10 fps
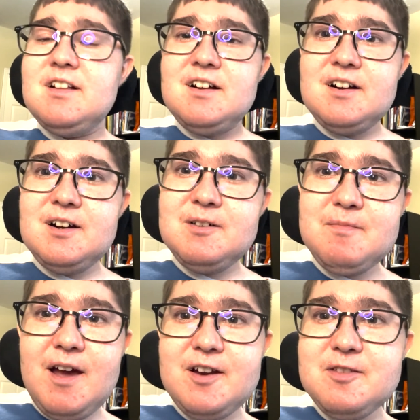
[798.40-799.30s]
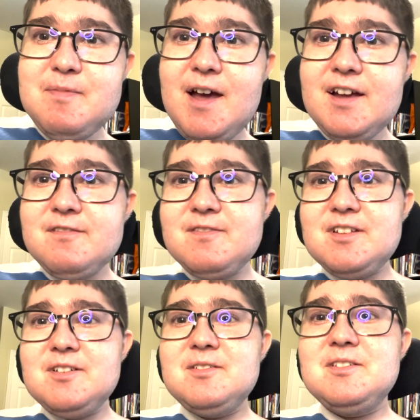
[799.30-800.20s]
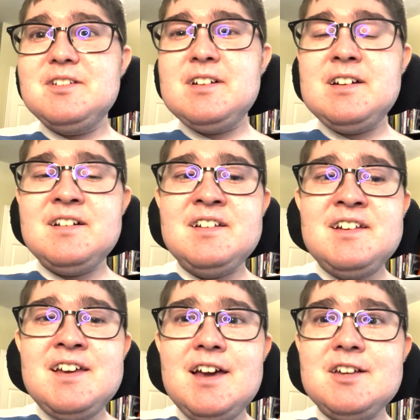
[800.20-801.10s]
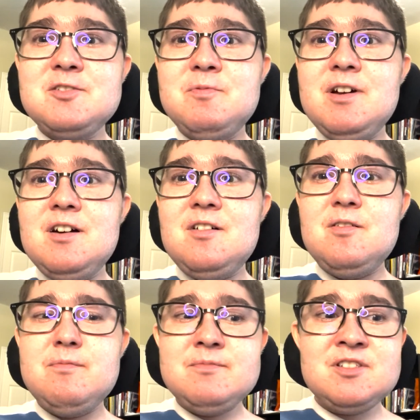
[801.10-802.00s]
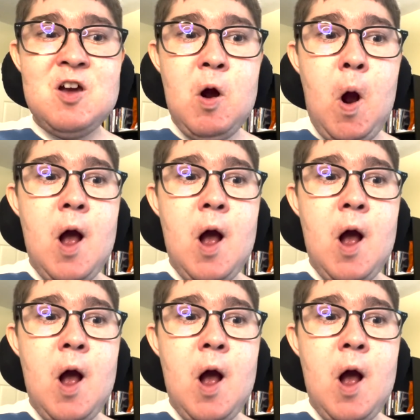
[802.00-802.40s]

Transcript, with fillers: um, out of the backfield uh, as well. So